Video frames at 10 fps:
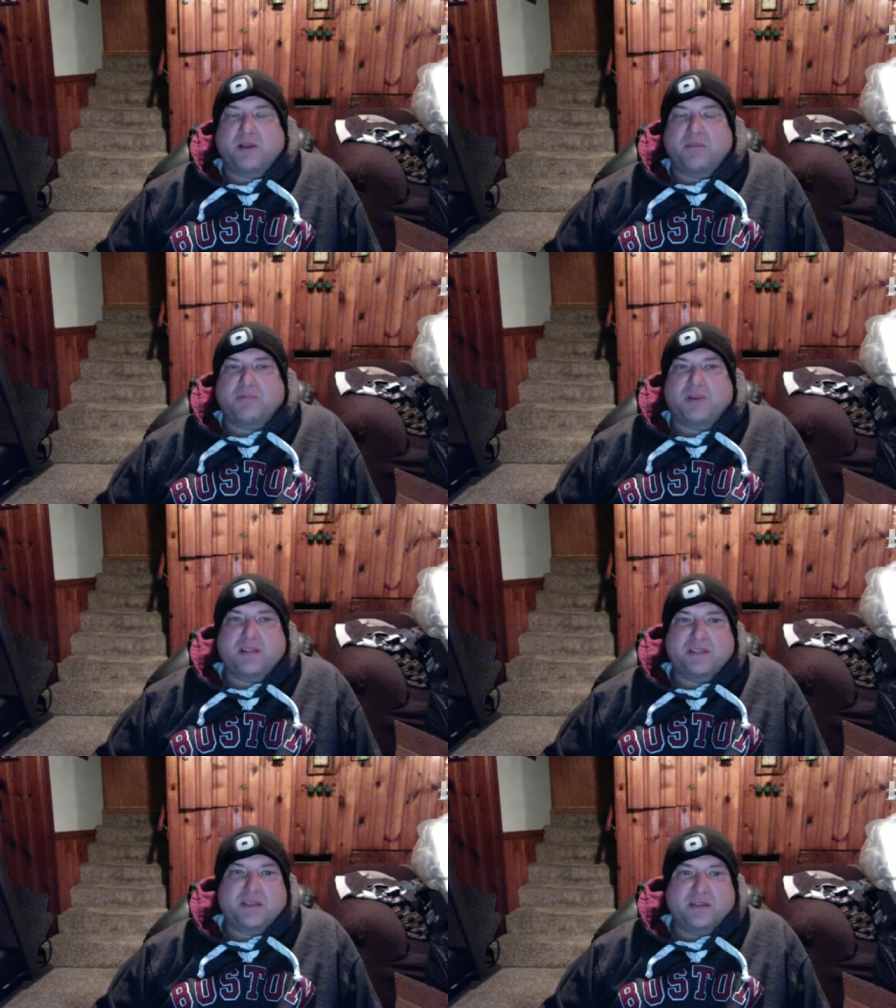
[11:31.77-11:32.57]

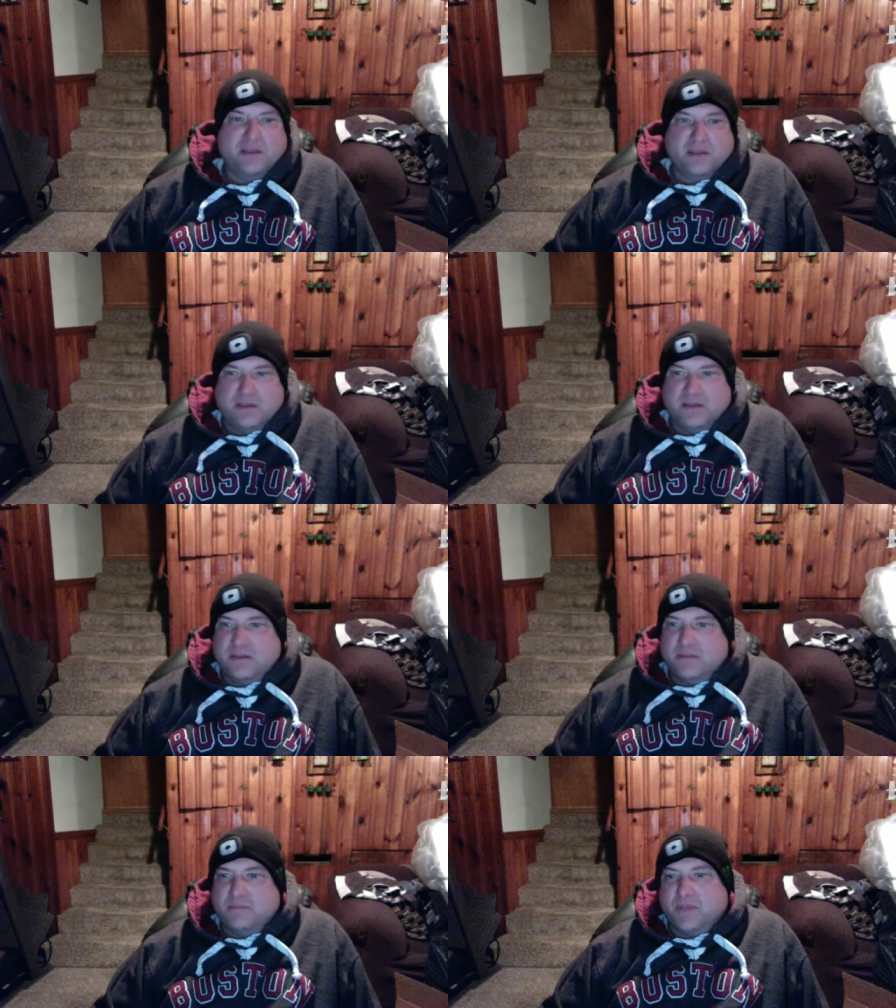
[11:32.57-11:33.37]
pricey.
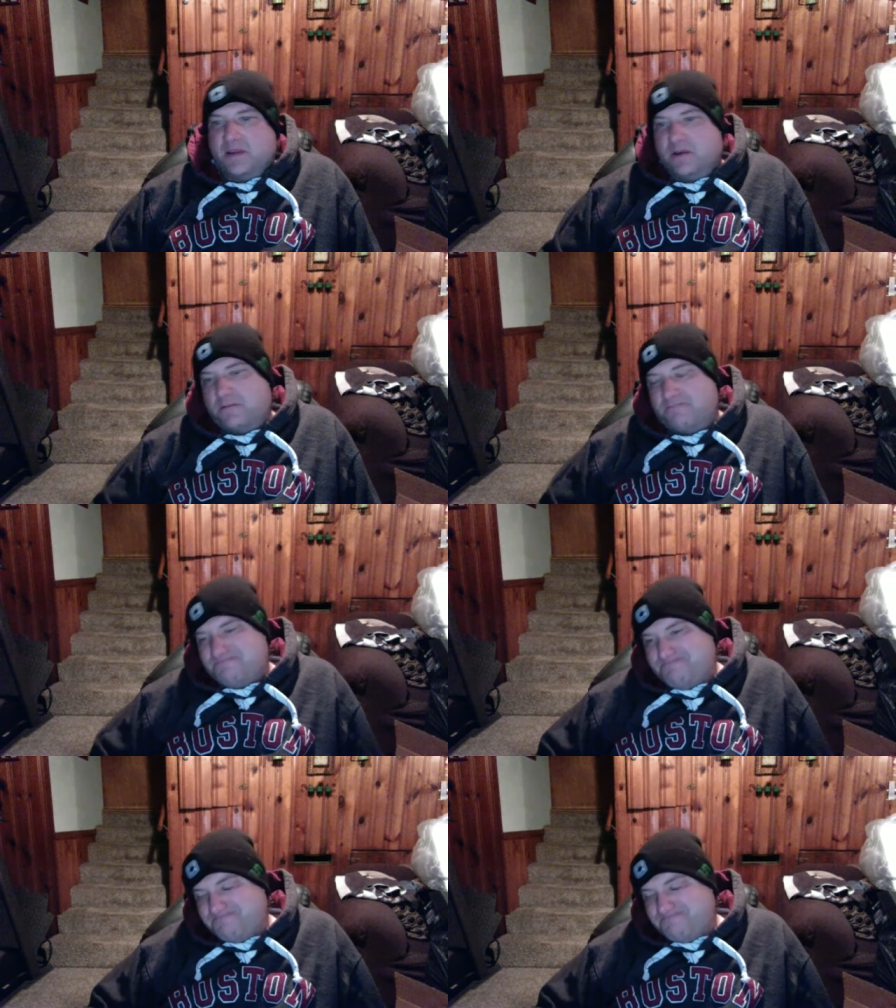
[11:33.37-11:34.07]
But you know,